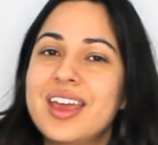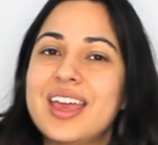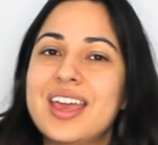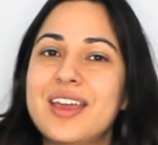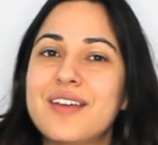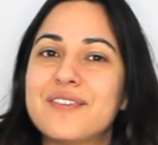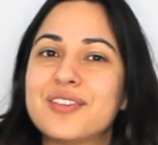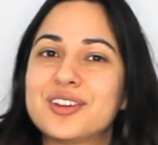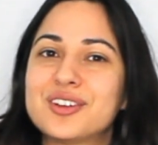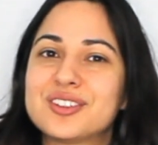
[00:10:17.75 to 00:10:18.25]

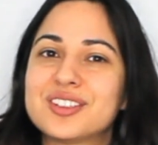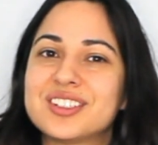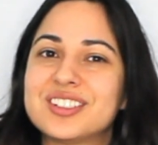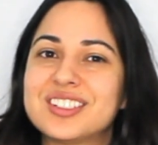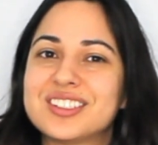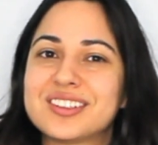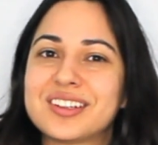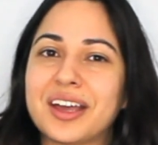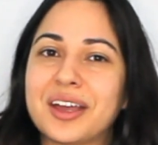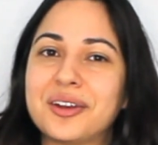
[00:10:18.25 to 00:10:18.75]
If there's a
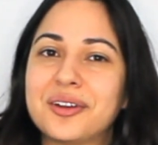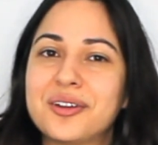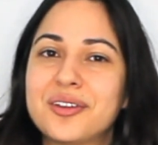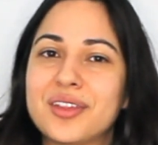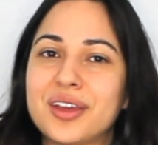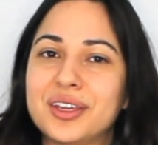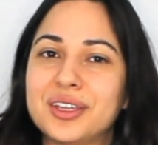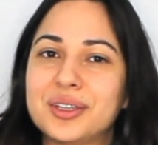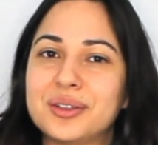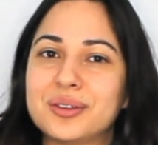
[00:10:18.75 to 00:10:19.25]
designer
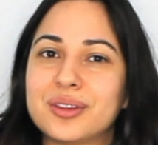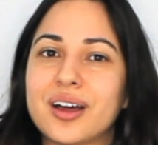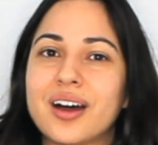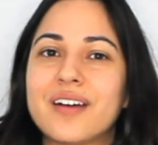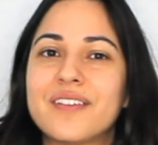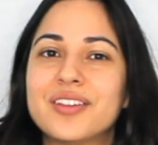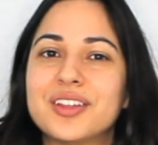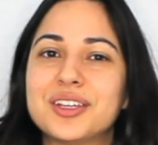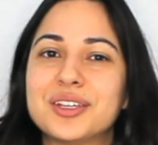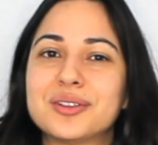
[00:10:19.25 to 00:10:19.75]
that you
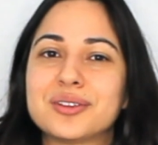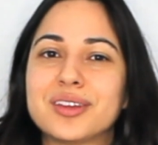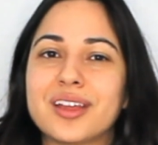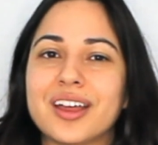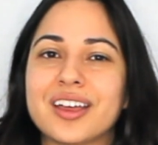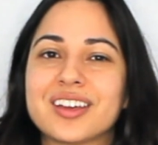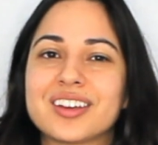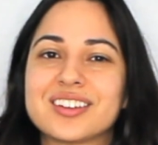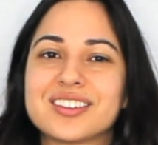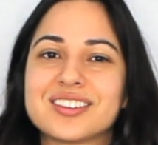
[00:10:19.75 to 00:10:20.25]
love that you'd
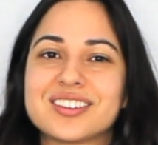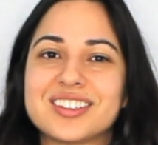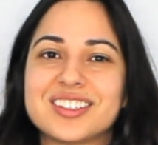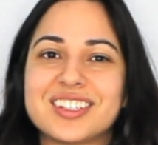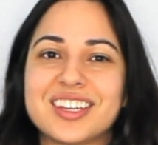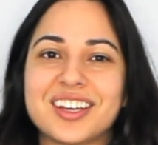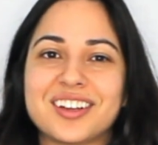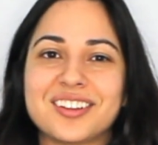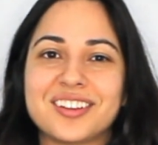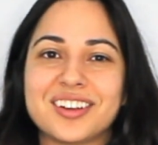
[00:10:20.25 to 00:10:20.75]
like us to
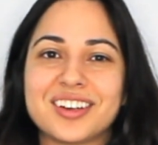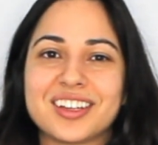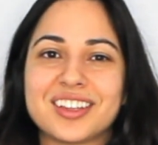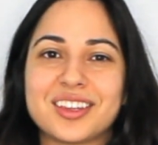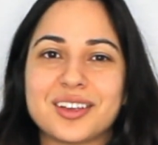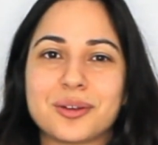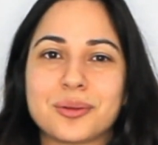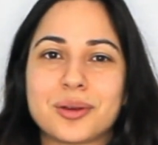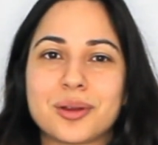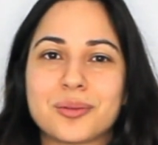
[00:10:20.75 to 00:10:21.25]
take a look at
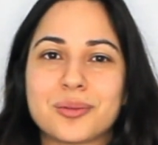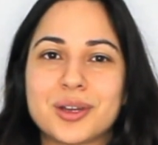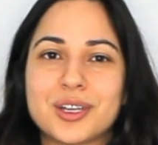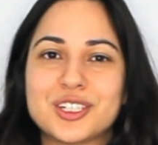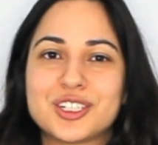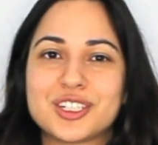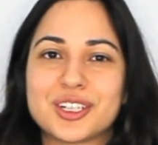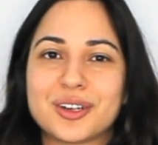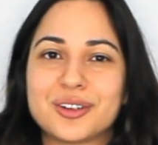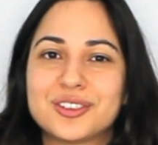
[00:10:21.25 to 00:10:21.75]
their runway
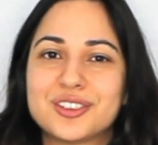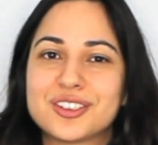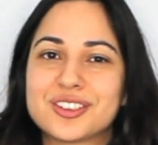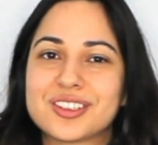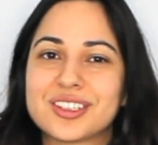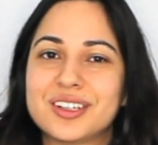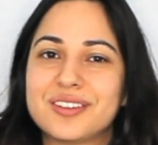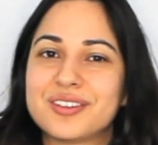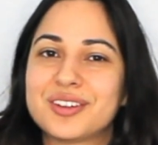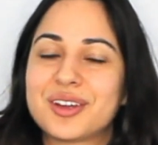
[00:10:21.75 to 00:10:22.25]
show,
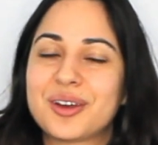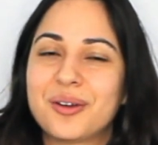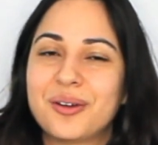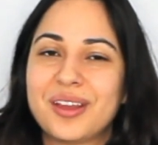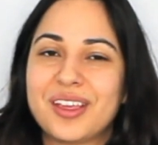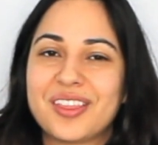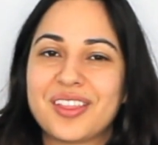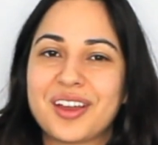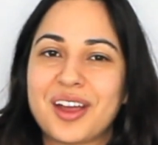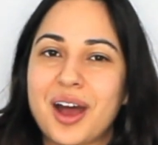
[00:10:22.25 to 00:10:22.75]
just leave a
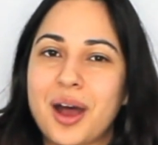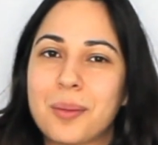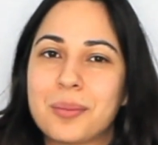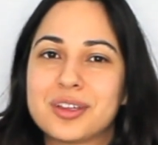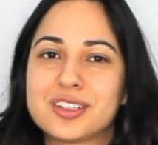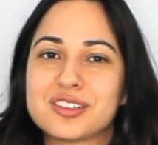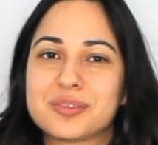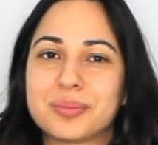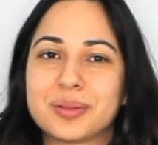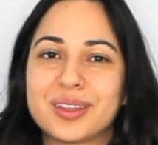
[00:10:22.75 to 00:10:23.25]
note in the
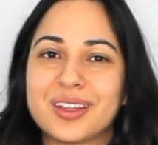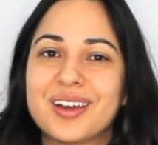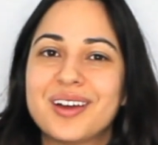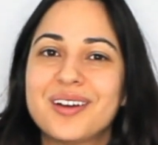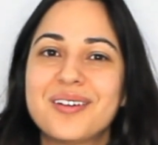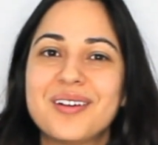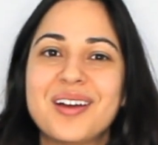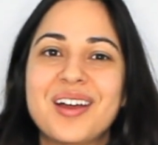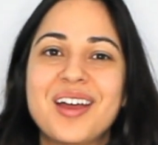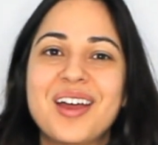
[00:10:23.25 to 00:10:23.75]
comments
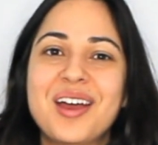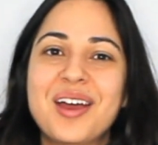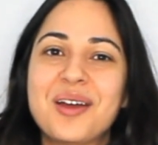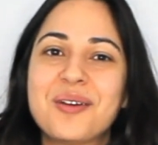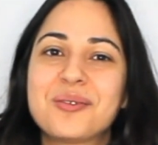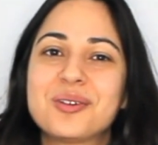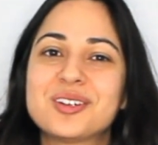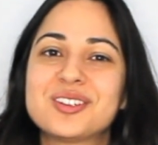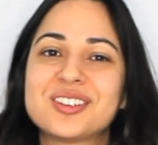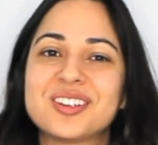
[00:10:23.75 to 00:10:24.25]
below.
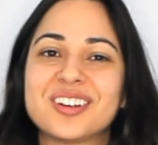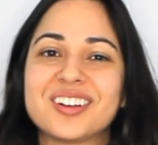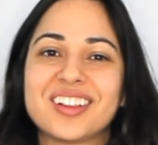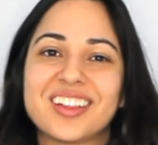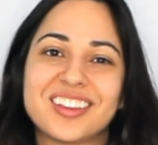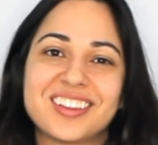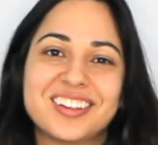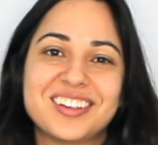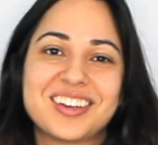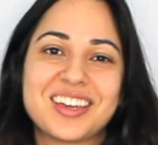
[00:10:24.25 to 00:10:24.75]
We're so
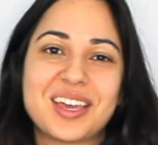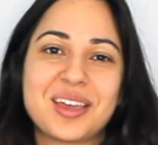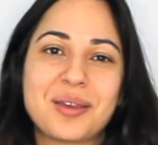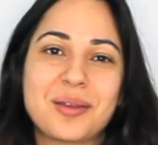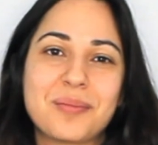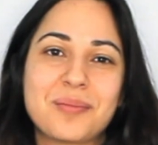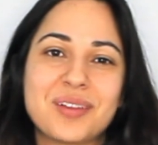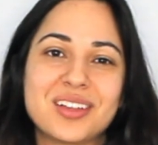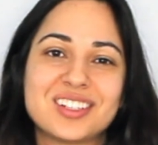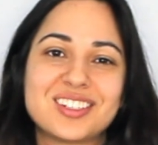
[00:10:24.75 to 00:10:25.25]
glad that you
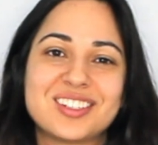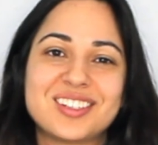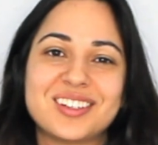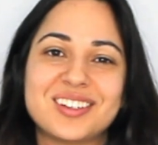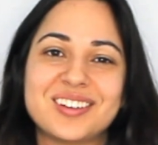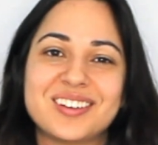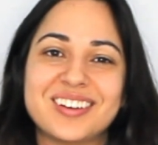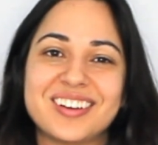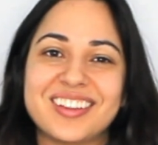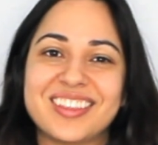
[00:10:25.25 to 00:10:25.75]
came
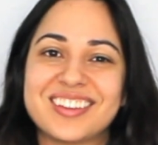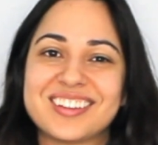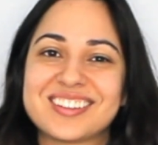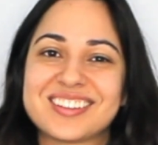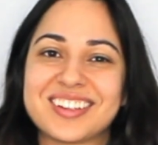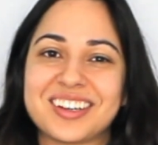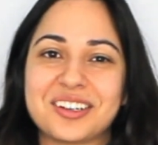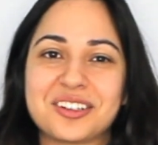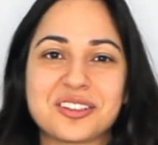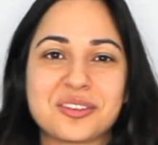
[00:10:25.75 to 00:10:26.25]
to the
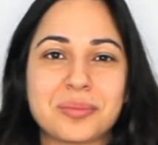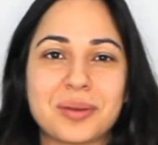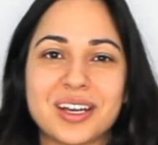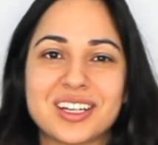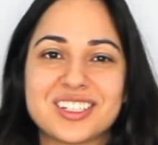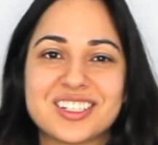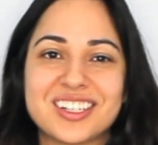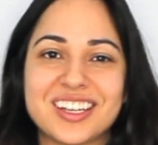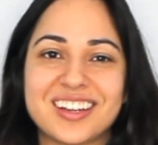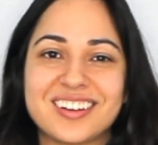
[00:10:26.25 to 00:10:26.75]
Style
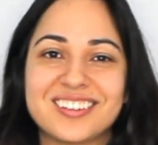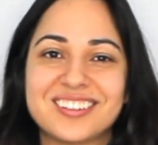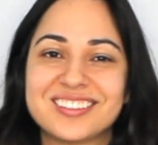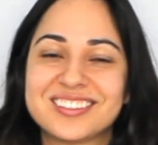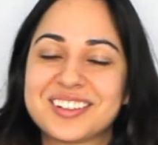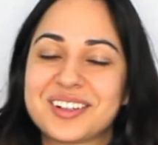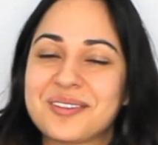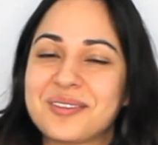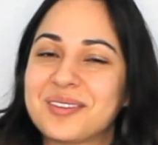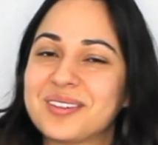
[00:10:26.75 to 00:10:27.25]
Spot channel.
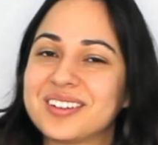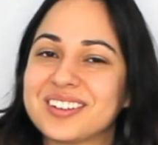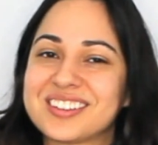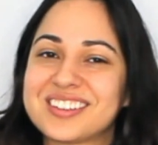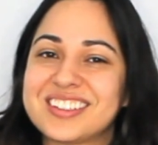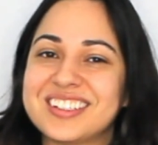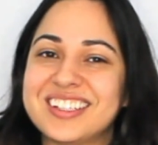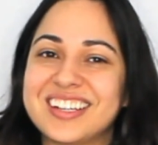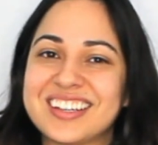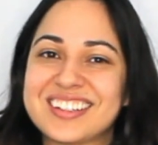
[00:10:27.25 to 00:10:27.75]
We'll
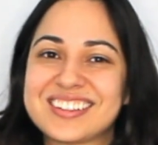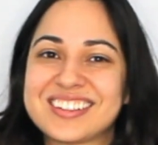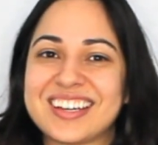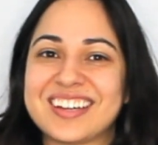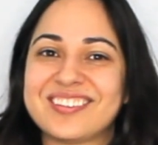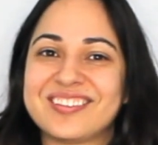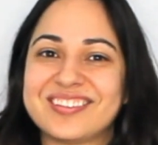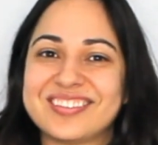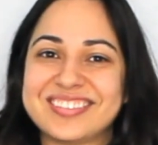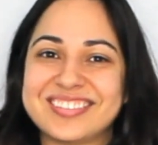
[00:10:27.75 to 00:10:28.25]
see you next time.